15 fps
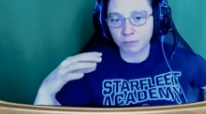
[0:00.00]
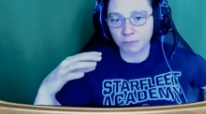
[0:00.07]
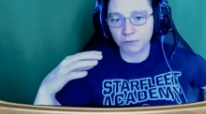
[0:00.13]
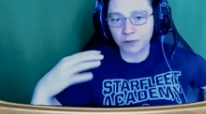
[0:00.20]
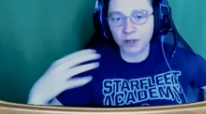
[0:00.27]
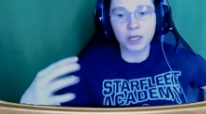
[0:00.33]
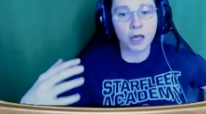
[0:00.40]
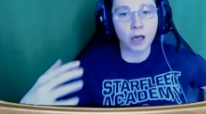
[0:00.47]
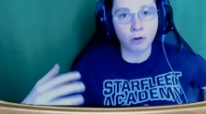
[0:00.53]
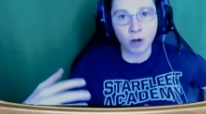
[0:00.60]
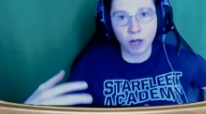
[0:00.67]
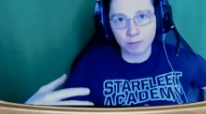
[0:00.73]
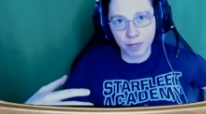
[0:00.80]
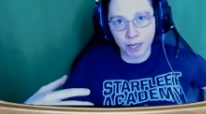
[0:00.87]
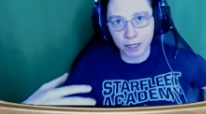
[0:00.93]
video I
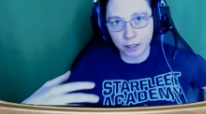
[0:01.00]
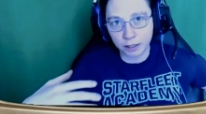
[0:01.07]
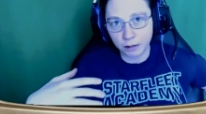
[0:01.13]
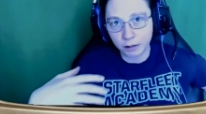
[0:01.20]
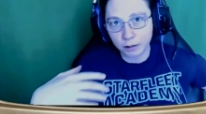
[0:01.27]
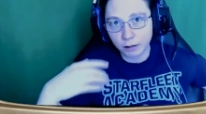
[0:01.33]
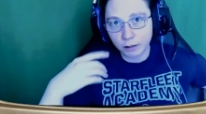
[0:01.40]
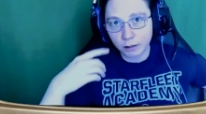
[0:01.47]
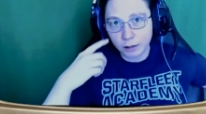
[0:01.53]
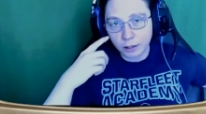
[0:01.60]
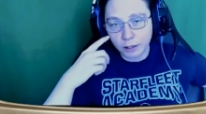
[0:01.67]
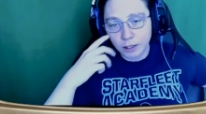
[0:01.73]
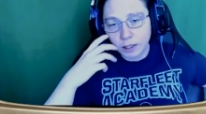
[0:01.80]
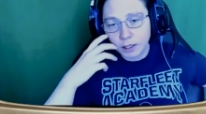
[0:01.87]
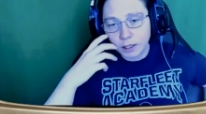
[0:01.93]
made.
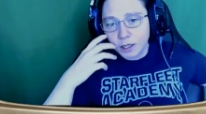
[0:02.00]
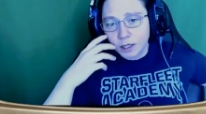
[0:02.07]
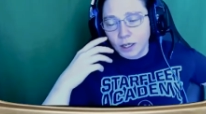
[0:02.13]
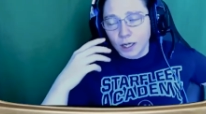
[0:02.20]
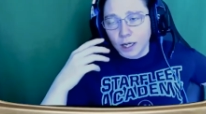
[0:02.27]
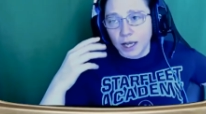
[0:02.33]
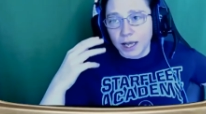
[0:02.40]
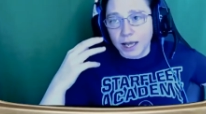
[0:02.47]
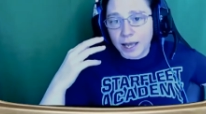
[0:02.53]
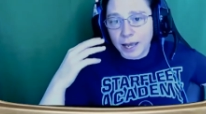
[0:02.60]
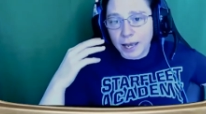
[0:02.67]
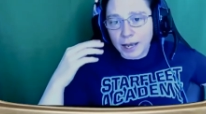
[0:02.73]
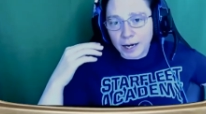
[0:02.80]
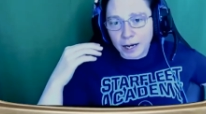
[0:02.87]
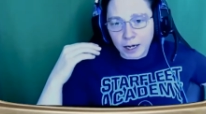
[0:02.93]

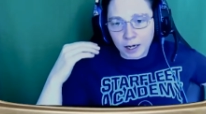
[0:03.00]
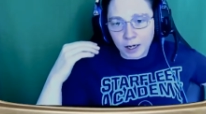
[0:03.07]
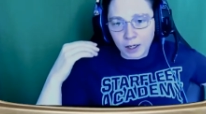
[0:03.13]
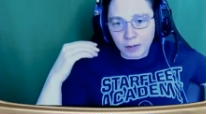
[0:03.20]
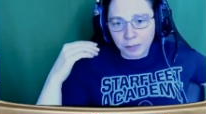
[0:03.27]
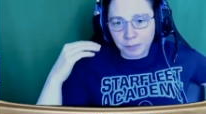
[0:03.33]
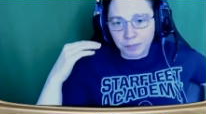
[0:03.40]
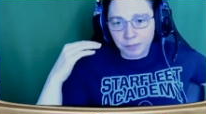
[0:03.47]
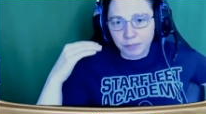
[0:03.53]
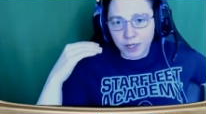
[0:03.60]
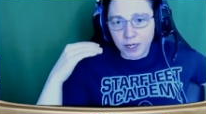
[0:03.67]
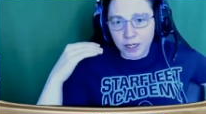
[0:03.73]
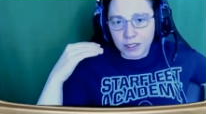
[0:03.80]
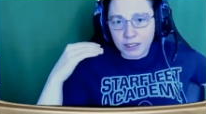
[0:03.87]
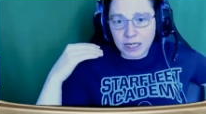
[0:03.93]
And
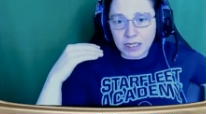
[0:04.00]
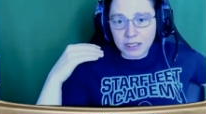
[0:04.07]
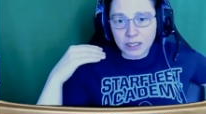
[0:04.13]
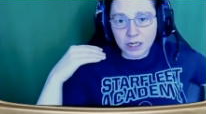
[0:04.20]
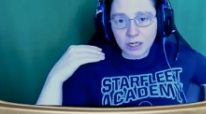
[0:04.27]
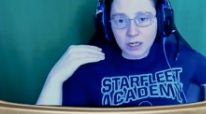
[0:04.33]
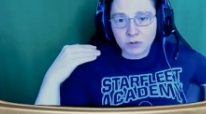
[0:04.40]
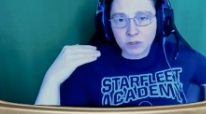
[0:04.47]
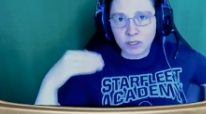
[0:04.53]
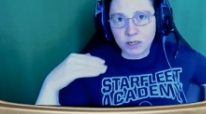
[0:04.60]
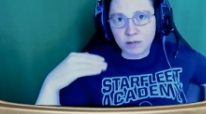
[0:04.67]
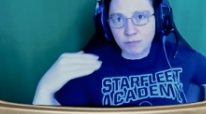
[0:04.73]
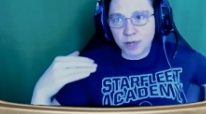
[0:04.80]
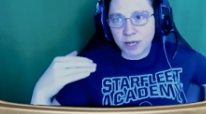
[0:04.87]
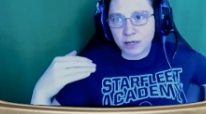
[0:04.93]
because that's a really
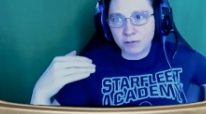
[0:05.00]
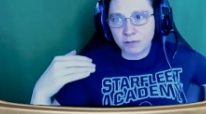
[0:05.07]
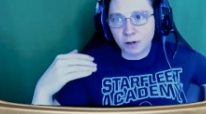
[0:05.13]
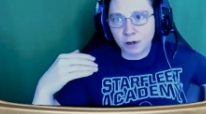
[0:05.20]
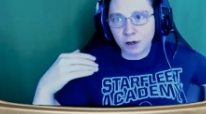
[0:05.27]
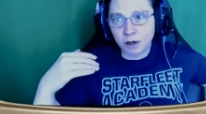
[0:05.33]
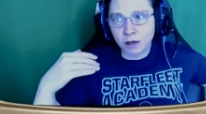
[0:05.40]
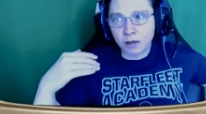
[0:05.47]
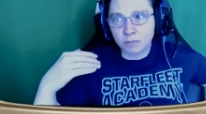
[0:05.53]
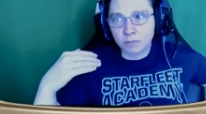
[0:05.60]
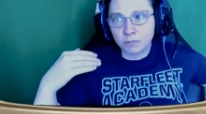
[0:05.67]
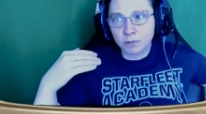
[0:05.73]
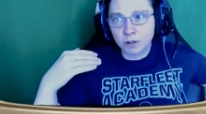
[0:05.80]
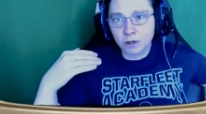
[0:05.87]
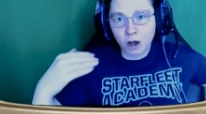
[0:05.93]
big
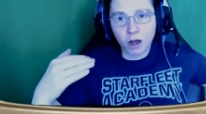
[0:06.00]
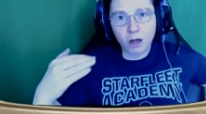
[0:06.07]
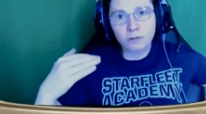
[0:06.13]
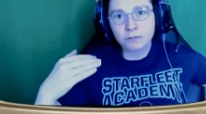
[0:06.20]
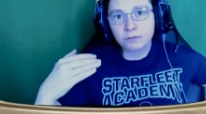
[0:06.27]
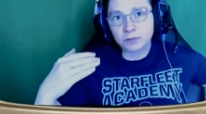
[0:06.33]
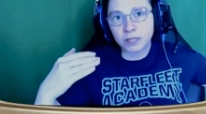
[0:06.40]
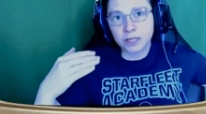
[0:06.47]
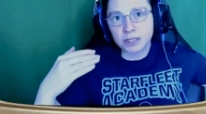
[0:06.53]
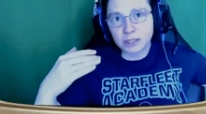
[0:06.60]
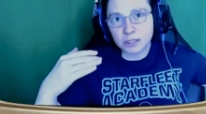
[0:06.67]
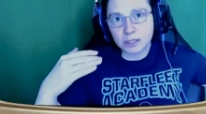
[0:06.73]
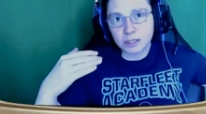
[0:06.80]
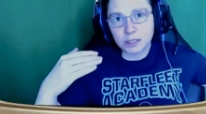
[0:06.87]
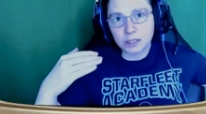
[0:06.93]
conflict
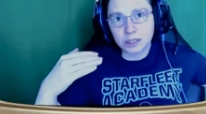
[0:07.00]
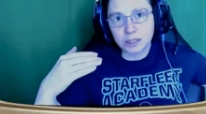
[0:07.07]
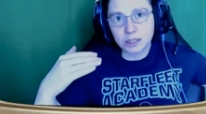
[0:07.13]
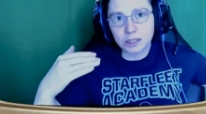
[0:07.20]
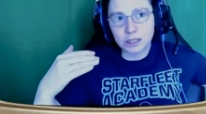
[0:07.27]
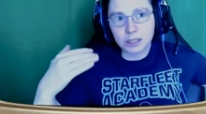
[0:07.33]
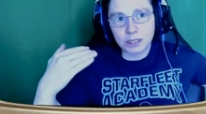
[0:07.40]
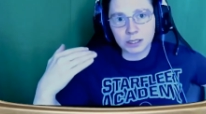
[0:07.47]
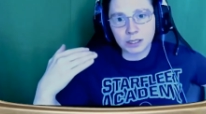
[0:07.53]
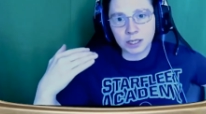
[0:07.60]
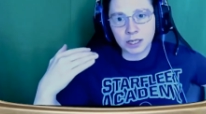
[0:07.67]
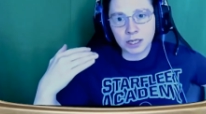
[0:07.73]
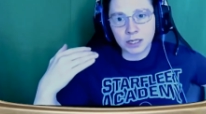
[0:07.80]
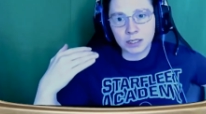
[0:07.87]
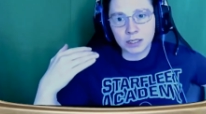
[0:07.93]

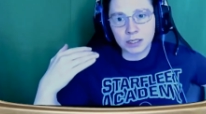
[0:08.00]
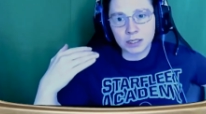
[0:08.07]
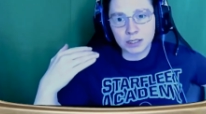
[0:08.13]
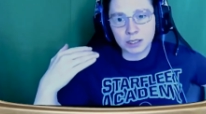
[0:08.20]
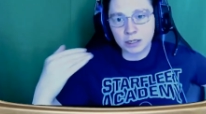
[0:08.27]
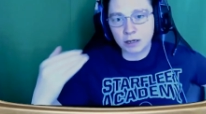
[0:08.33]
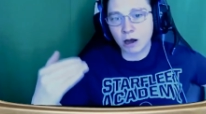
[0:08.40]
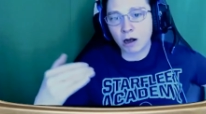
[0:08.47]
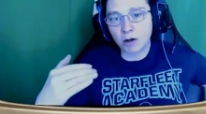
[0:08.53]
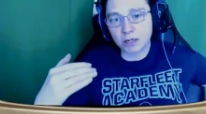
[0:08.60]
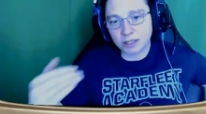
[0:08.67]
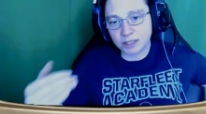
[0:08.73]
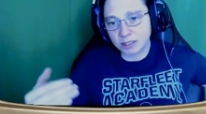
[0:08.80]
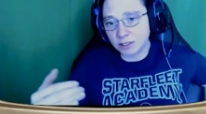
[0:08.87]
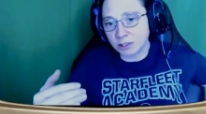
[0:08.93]
that Kiari
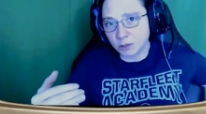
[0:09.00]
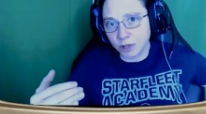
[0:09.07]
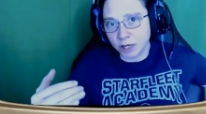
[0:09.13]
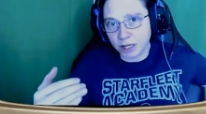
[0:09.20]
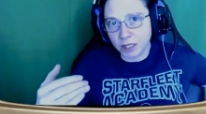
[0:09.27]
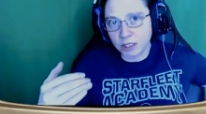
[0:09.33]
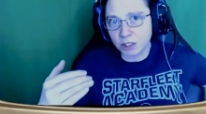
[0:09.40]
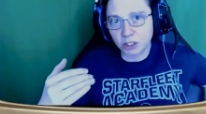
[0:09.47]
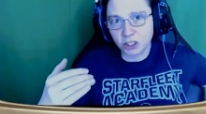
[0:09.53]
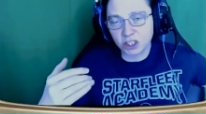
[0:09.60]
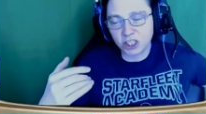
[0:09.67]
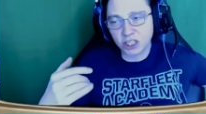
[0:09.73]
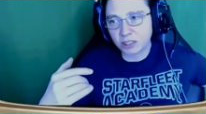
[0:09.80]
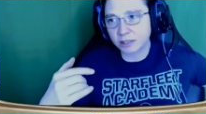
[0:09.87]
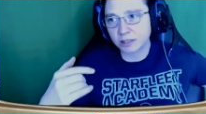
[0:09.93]
deals with. She
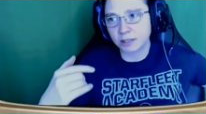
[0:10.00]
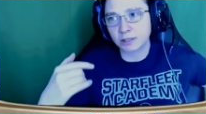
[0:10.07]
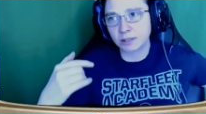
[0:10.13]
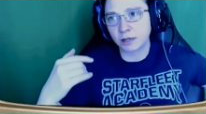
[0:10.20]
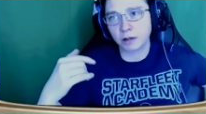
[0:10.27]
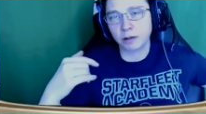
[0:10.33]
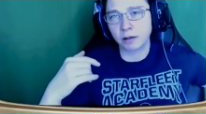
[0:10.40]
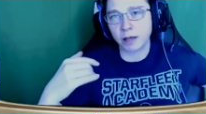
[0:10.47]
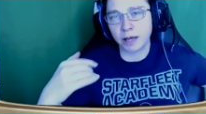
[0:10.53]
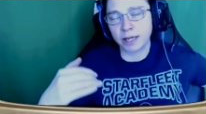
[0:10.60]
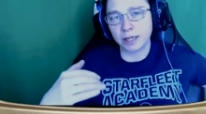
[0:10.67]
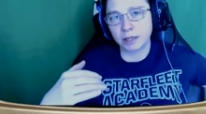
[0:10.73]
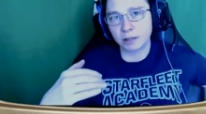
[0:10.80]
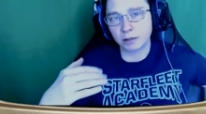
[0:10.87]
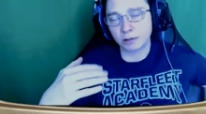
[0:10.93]
doesn't
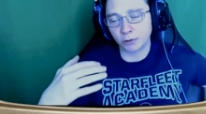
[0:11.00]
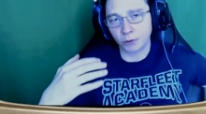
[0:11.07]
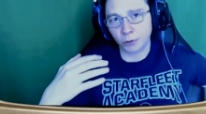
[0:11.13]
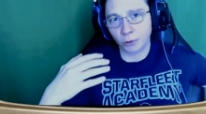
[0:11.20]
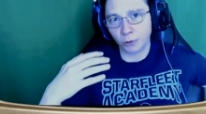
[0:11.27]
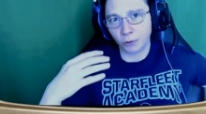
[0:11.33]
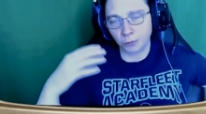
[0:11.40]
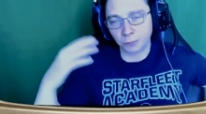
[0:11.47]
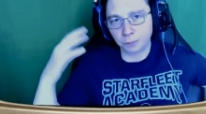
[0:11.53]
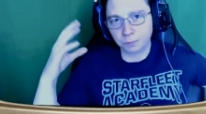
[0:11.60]
like the whole...